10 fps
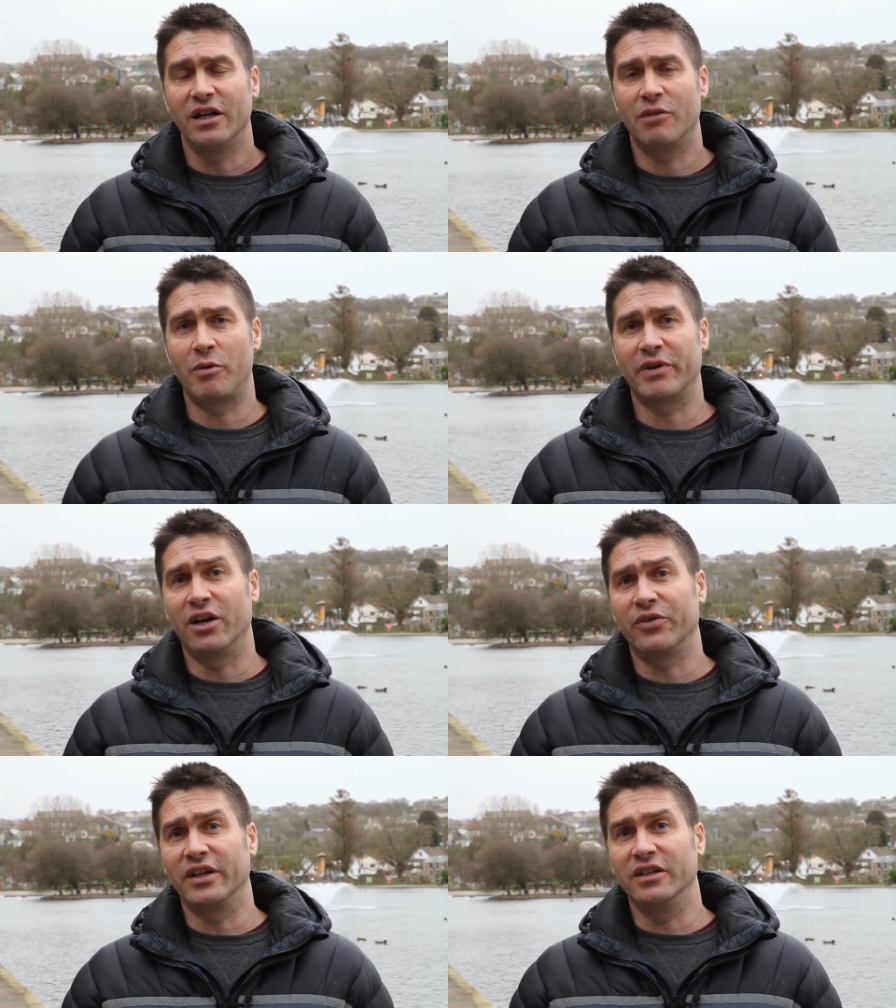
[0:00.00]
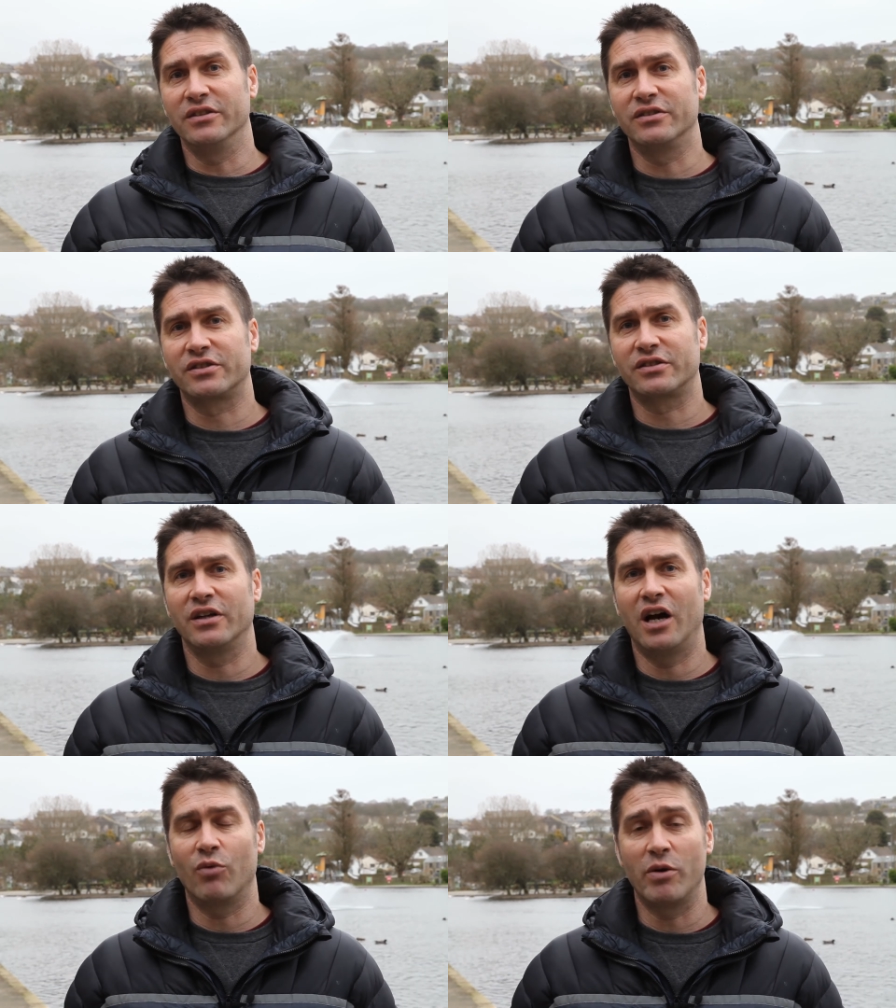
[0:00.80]
Public Health England's
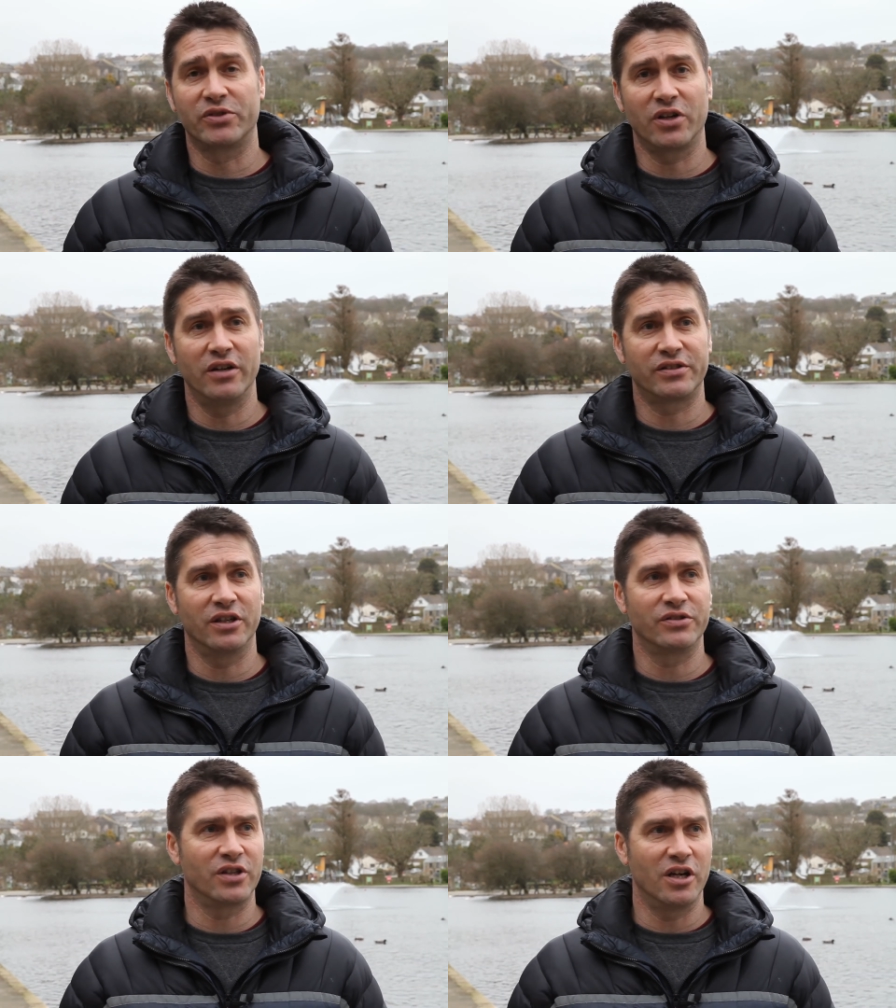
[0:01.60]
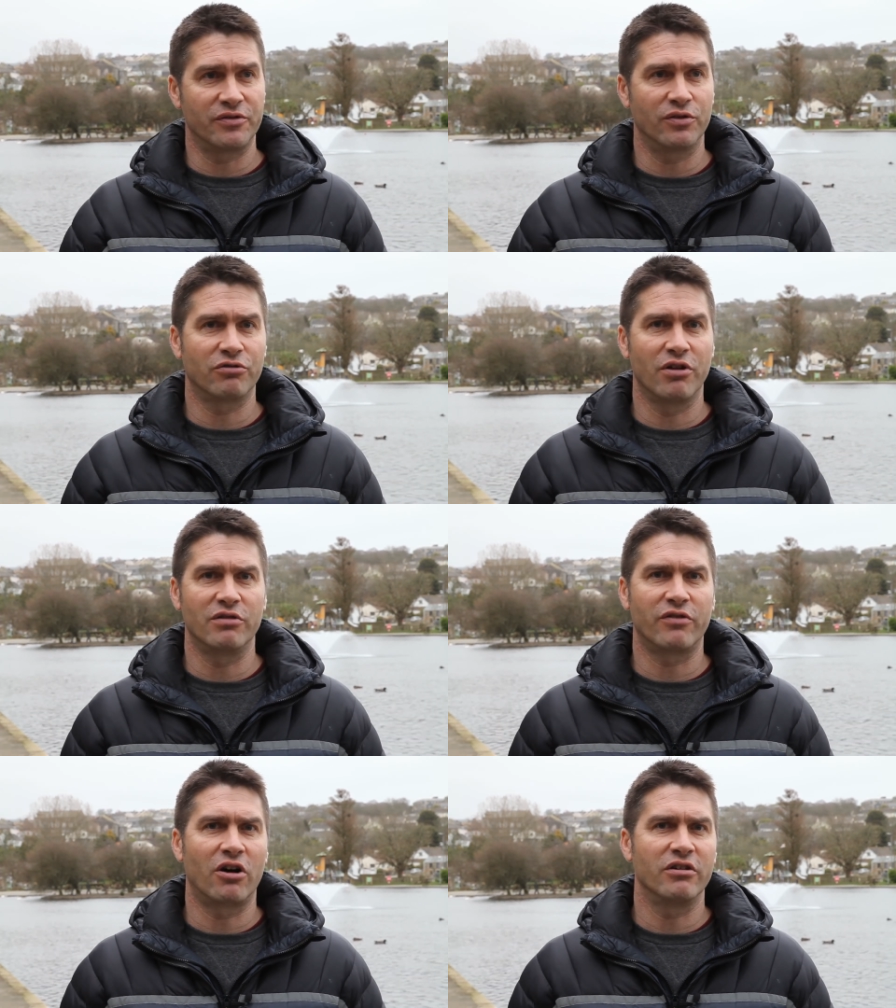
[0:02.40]
uh, website, so search for
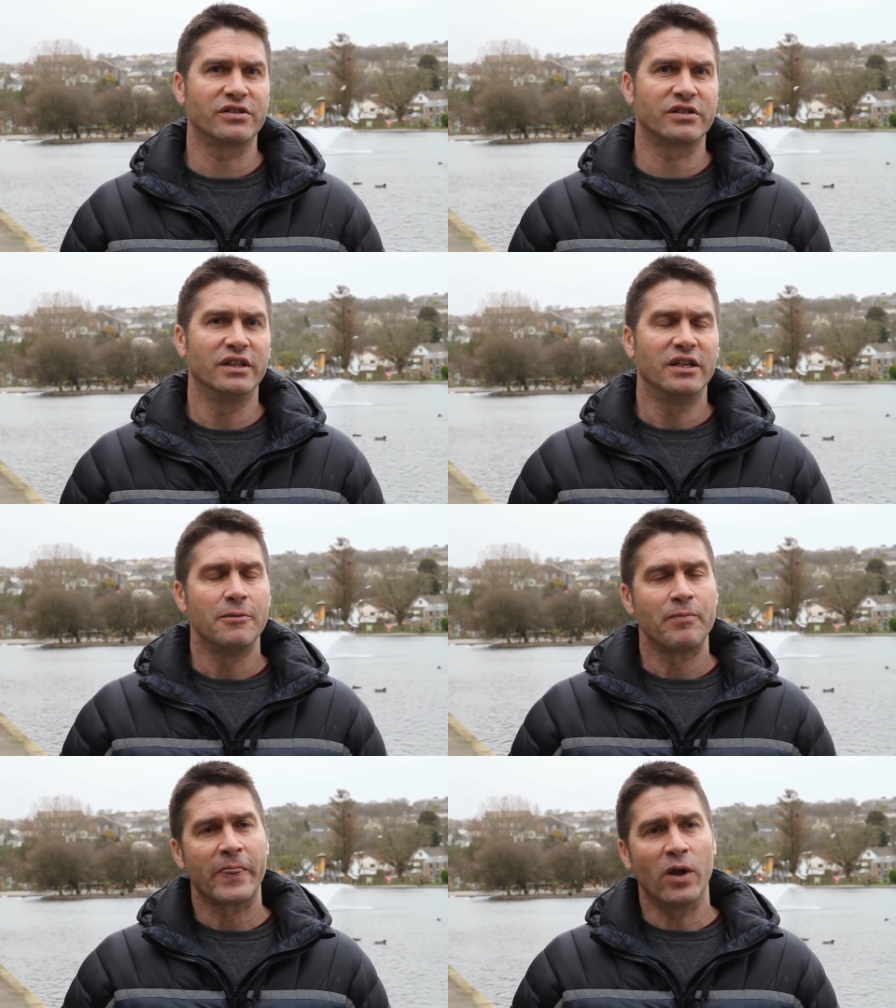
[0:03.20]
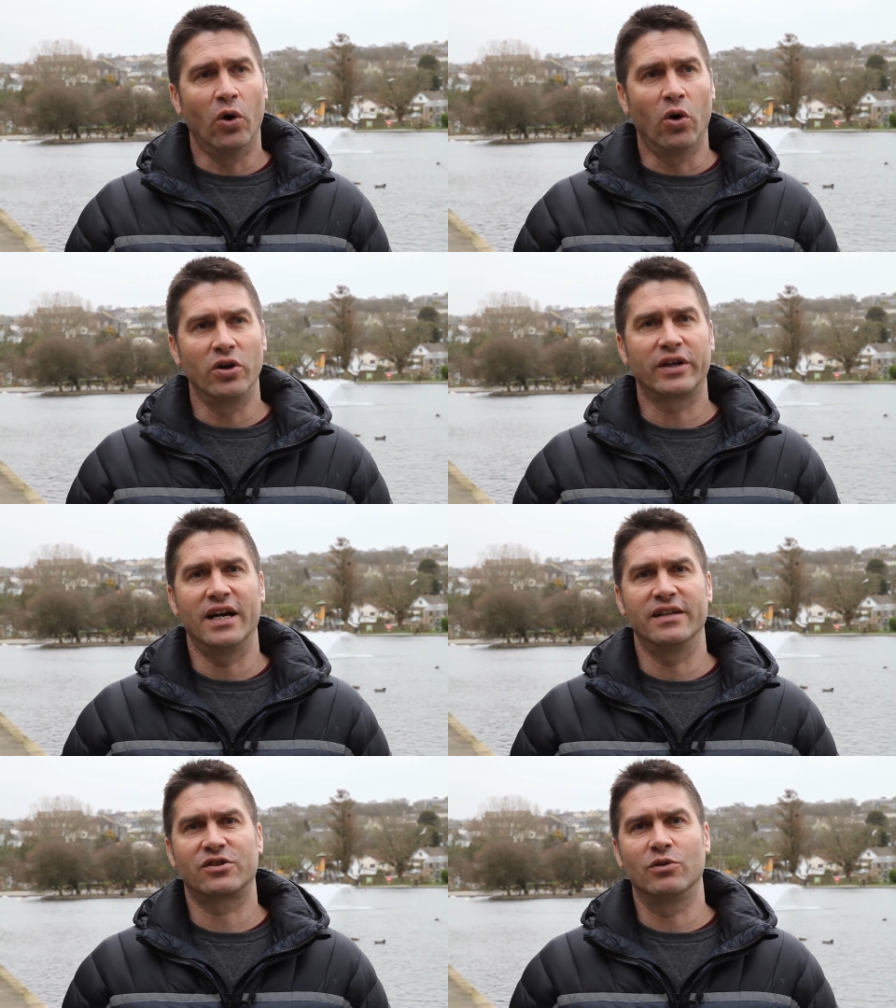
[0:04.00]
coronavirus, or look
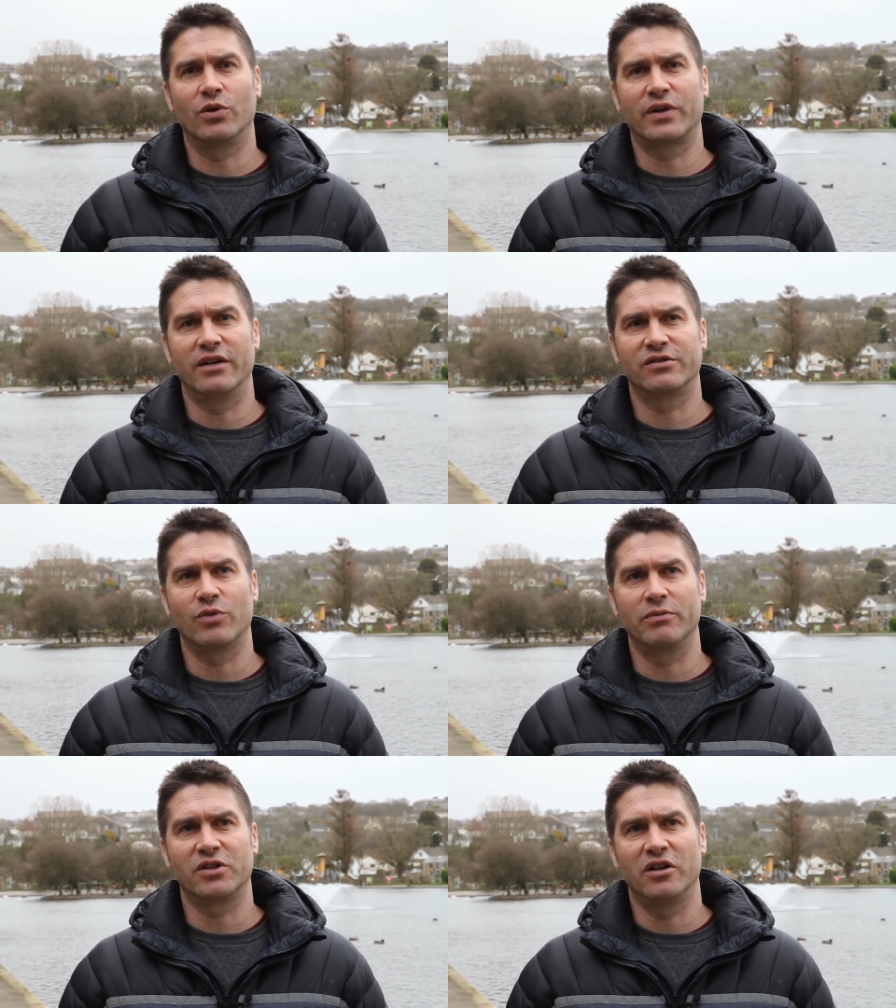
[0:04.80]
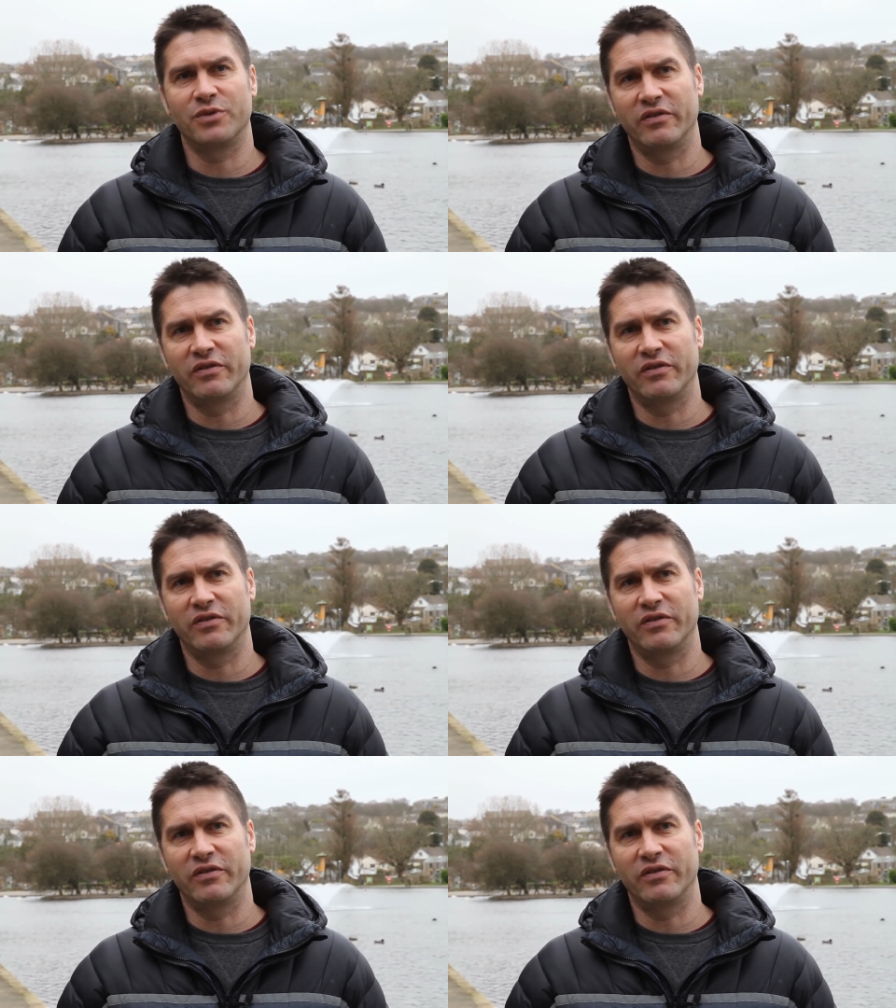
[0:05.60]
at Cornwall Council websites.